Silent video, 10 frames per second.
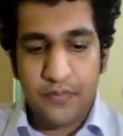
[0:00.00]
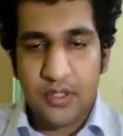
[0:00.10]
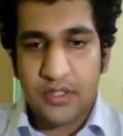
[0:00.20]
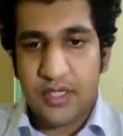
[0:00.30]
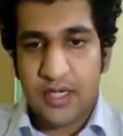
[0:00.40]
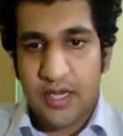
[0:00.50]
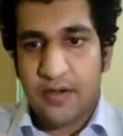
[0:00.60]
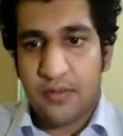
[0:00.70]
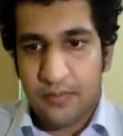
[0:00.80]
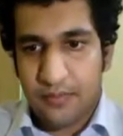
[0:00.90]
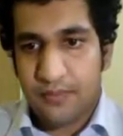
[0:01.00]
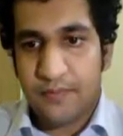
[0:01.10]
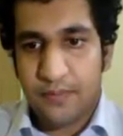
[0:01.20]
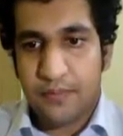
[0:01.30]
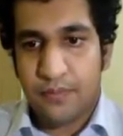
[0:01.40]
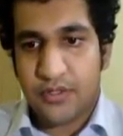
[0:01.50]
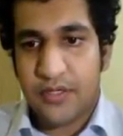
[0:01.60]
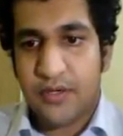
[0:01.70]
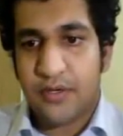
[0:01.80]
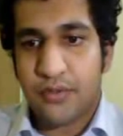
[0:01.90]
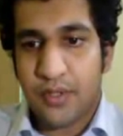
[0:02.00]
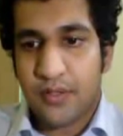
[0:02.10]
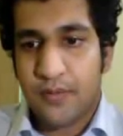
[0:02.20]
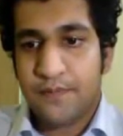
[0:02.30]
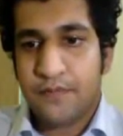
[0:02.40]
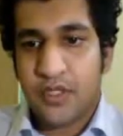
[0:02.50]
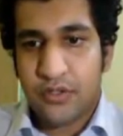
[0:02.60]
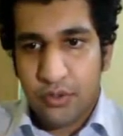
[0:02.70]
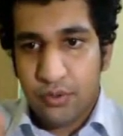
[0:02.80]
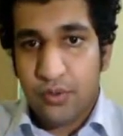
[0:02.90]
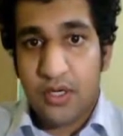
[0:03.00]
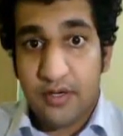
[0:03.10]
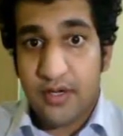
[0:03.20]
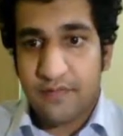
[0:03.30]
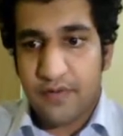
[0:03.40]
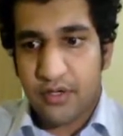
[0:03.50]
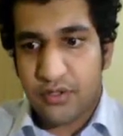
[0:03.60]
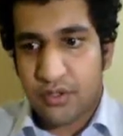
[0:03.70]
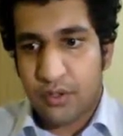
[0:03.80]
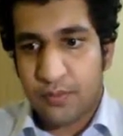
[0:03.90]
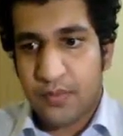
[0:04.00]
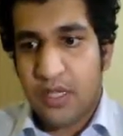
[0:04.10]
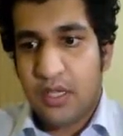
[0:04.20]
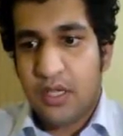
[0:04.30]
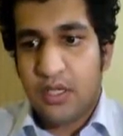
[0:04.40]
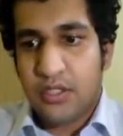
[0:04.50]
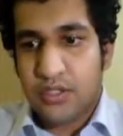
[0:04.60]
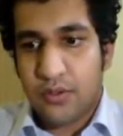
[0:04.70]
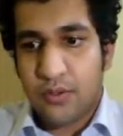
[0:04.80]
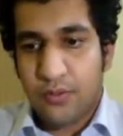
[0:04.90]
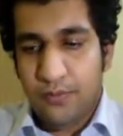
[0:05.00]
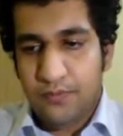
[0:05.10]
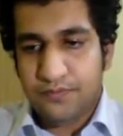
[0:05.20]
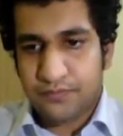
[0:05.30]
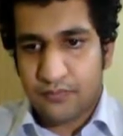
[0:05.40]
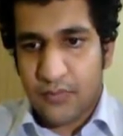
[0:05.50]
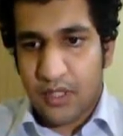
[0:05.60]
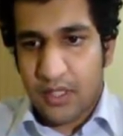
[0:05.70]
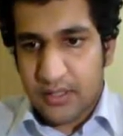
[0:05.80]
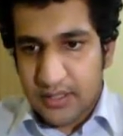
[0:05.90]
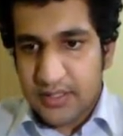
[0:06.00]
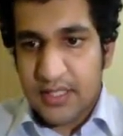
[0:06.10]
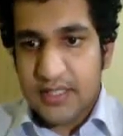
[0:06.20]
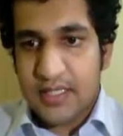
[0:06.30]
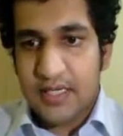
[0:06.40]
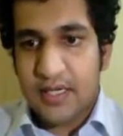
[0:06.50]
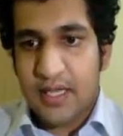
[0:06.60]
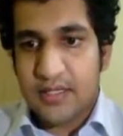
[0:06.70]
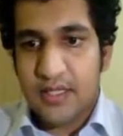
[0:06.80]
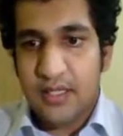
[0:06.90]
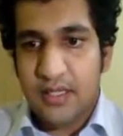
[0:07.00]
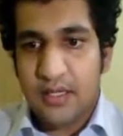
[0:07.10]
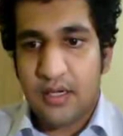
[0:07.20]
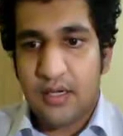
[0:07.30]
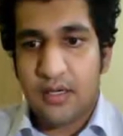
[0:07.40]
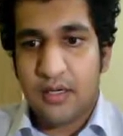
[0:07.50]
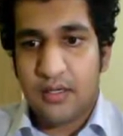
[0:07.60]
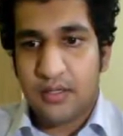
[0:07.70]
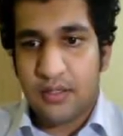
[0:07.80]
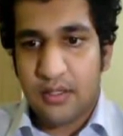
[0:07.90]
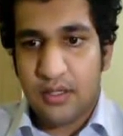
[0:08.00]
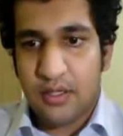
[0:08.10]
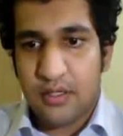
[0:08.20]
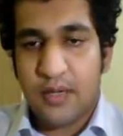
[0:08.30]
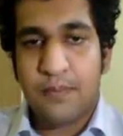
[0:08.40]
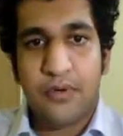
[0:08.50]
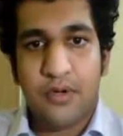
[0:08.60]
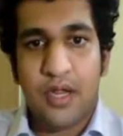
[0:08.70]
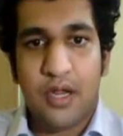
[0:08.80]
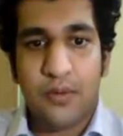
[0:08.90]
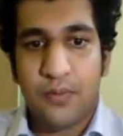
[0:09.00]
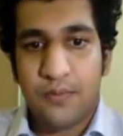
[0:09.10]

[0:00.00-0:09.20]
sclera posterior to it through a direct fundoscope. So this is seen as a temporal halo.